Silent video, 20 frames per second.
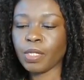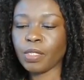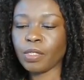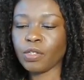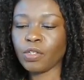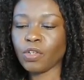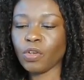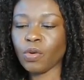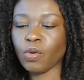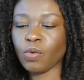
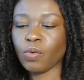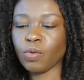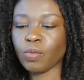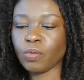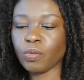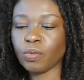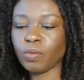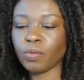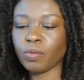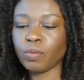So
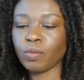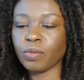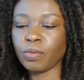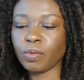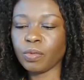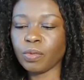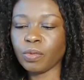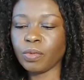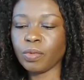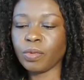
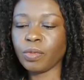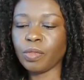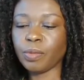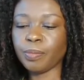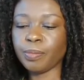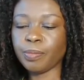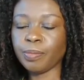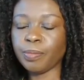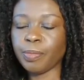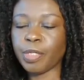
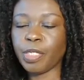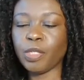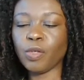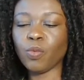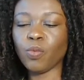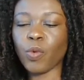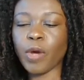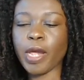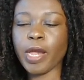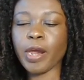be
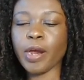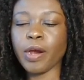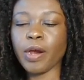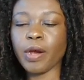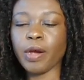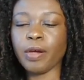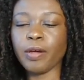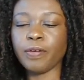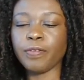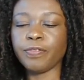
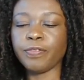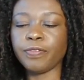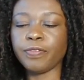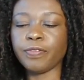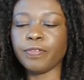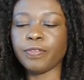aware of